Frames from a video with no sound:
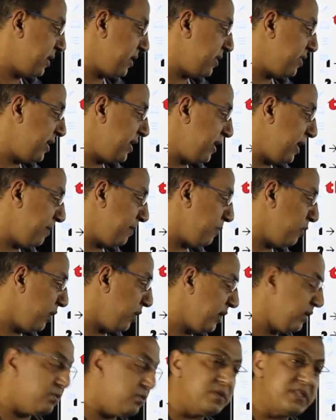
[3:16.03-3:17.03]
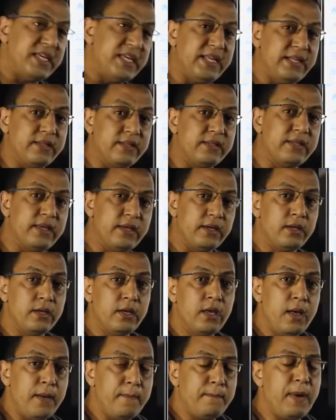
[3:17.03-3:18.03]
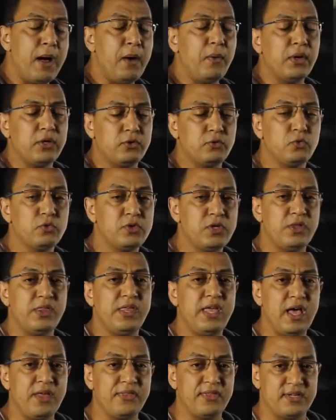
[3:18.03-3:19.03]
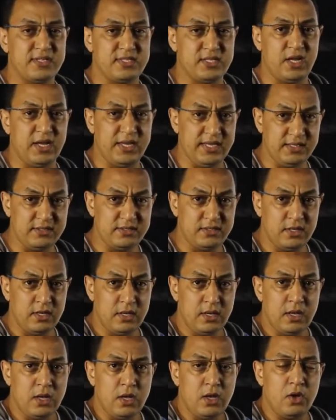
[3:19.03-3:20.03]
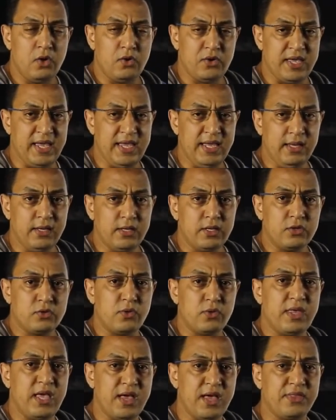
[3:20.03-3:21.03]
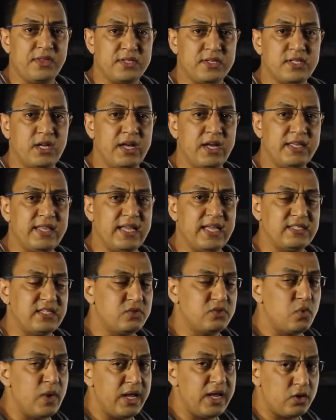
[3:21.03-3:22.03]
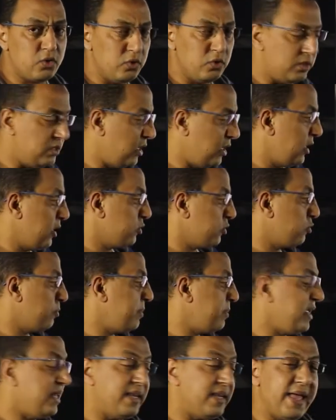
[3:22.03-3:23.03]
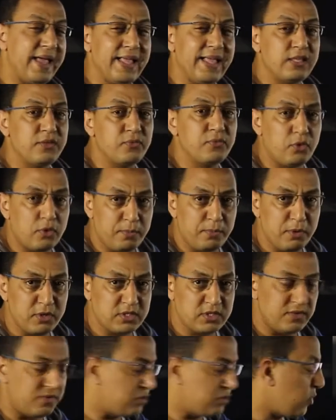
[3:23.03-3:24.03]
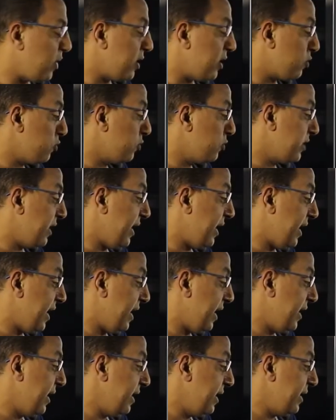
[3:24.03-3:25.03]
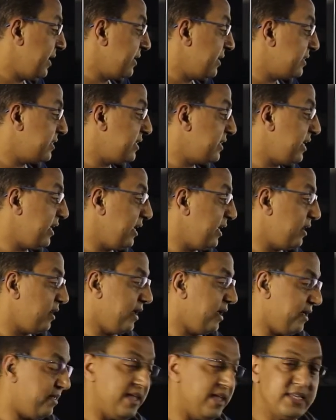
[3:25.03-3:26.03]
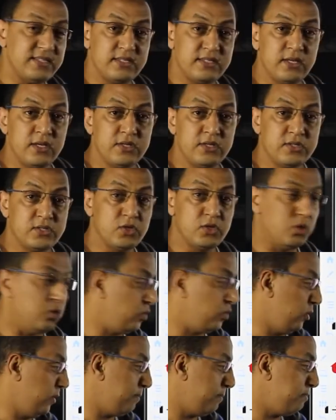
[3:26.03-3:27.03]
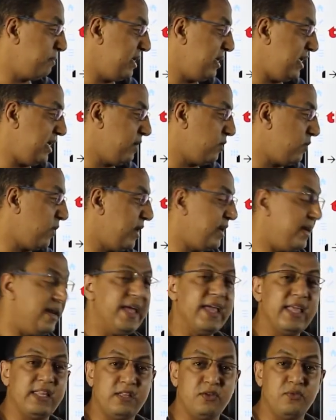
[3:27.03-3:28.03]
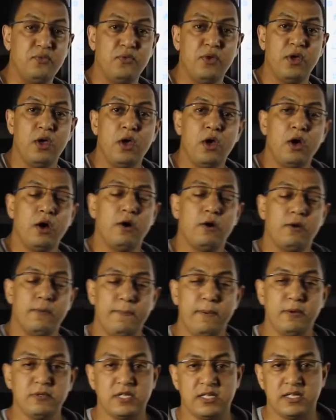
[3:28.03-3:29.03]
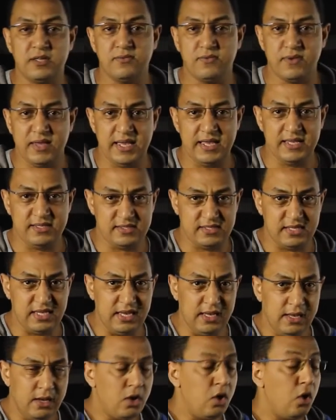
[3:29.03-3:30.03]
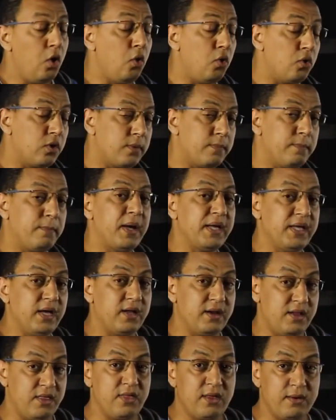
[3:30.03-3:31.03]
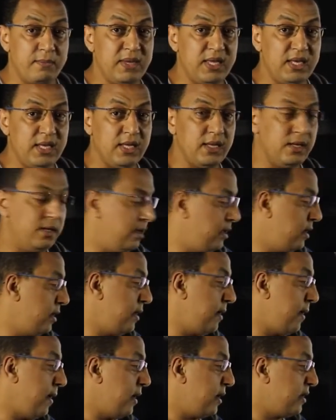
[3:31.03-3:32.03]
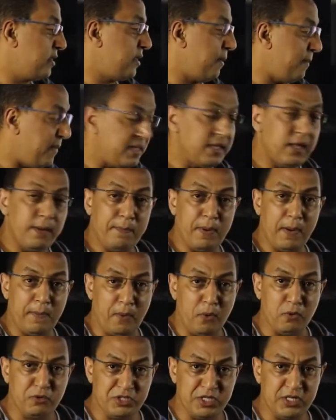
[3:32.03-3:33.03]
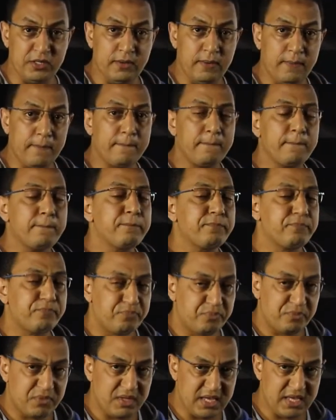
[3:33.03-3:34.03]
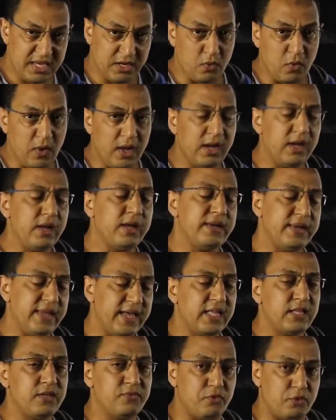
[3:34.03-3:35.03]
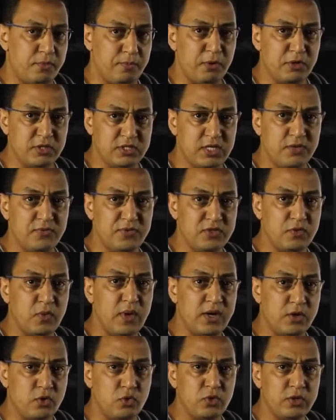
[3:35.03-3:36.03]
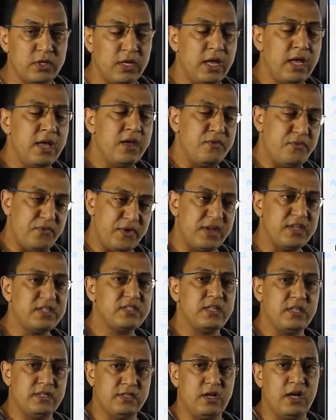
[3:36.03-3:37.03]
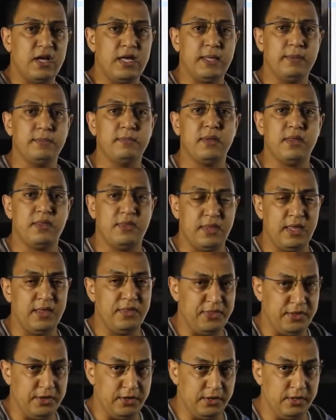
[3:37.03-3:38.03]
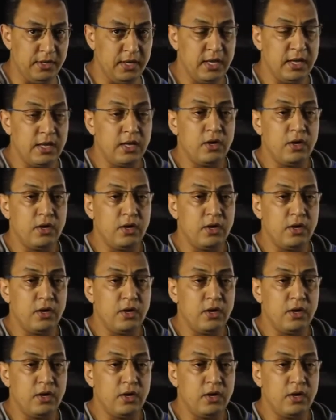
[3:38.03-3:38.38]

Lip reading: then I'm going to send power 2 to the other side, okay, to the other side as a square root to be negative or positive square root AC like this. So B equal negative or positive AC, or by another meaning, the middle proportion equal negative or positive square root first time the third.